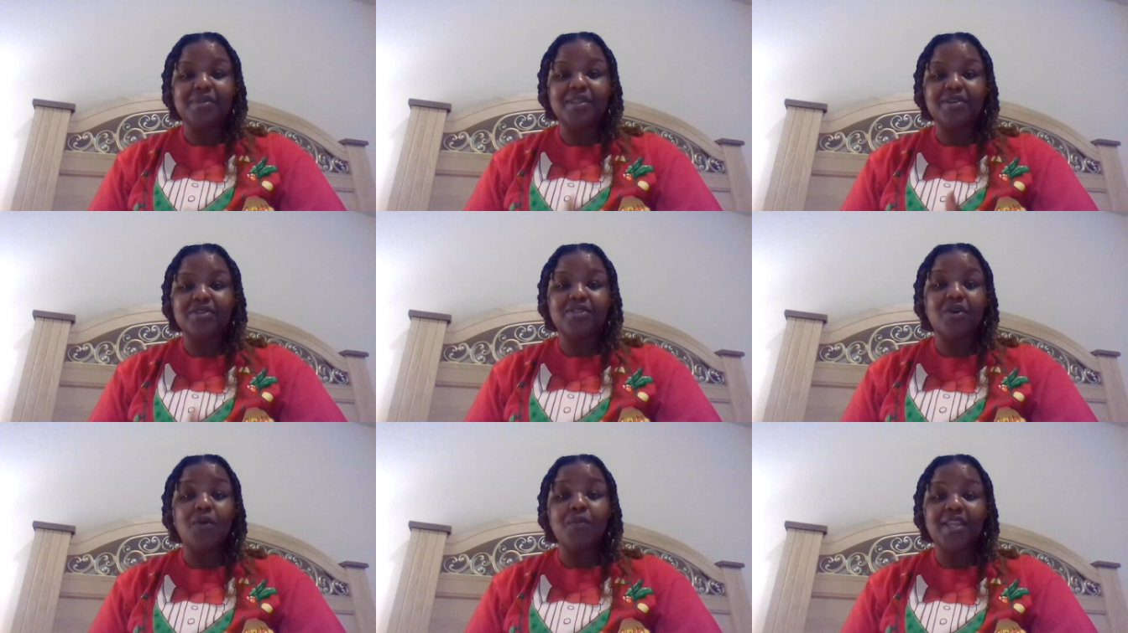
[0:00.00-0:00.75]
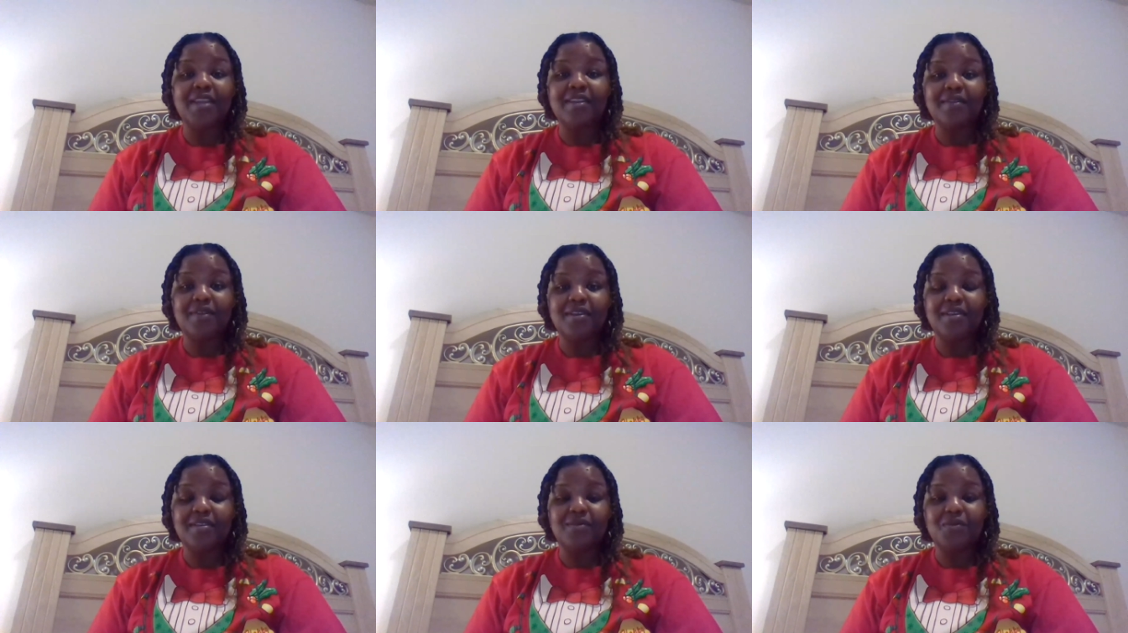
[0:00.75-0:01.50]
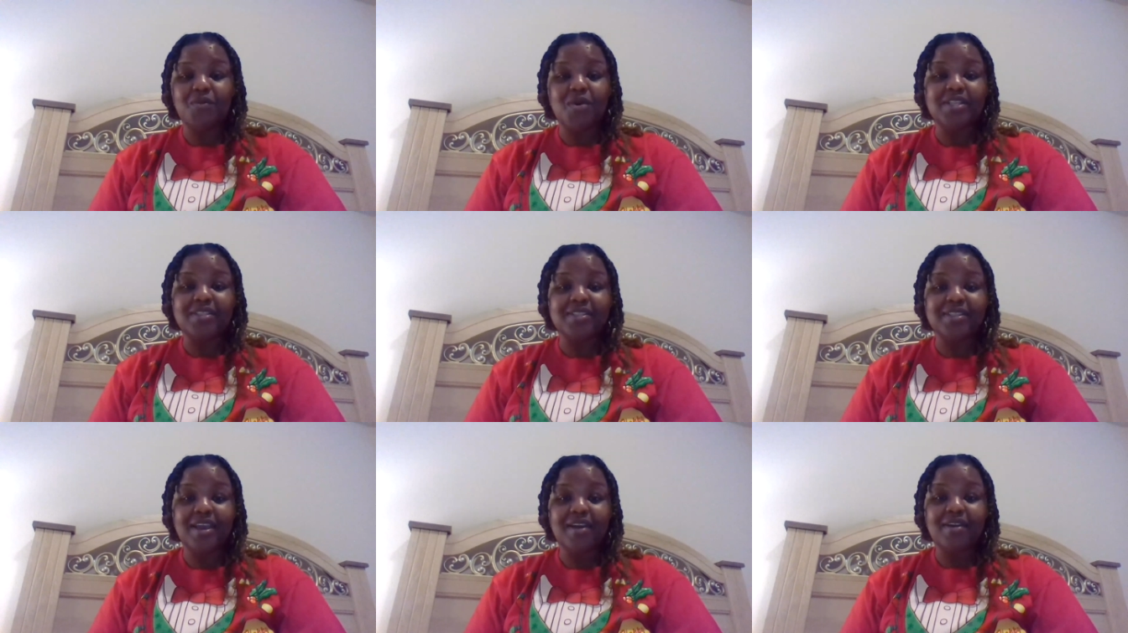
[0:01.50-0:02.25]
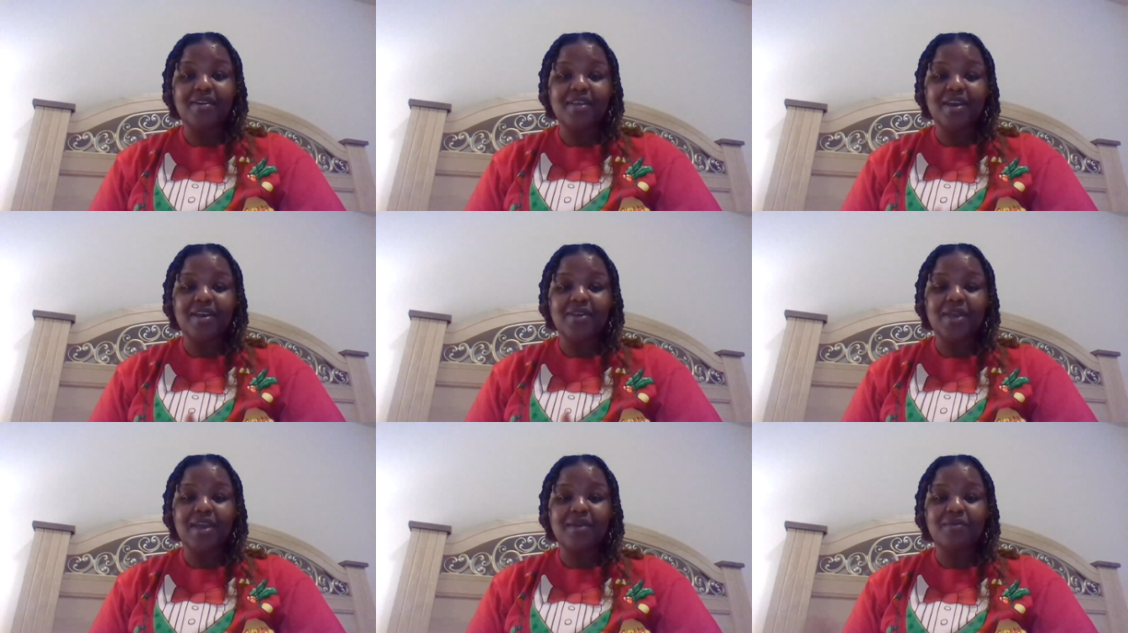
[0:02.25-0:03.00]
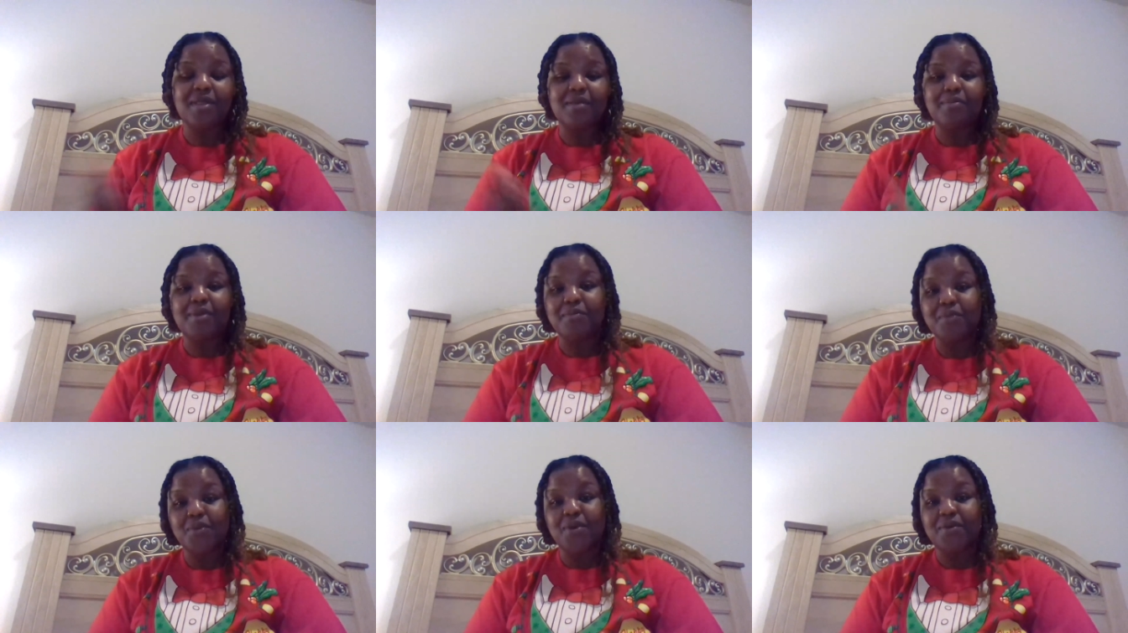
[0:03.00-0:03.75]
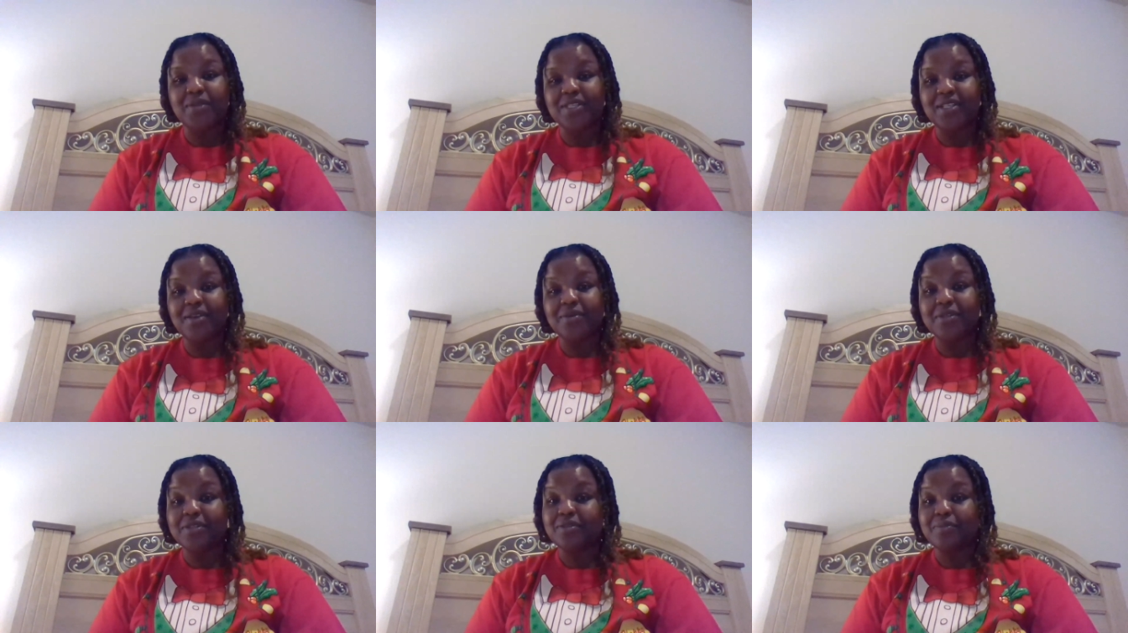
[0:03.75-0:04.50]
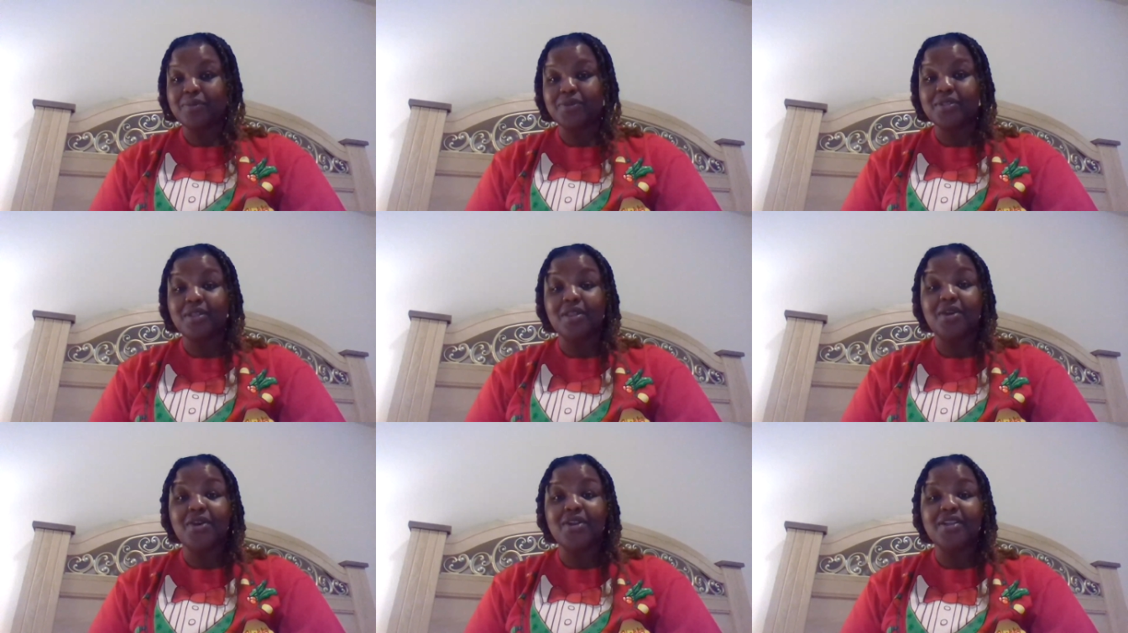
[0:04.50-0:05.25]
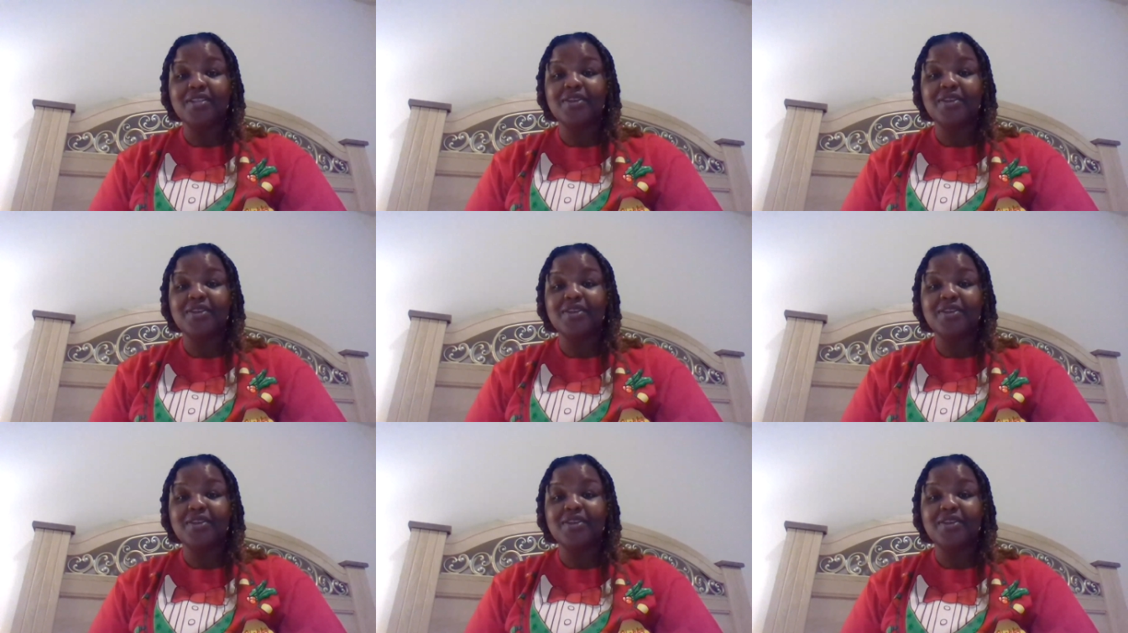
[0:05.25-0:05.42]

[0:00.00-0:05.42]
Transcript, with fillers: but there's so many different ones there that you can't really pinpoint which language you're supposed to learn.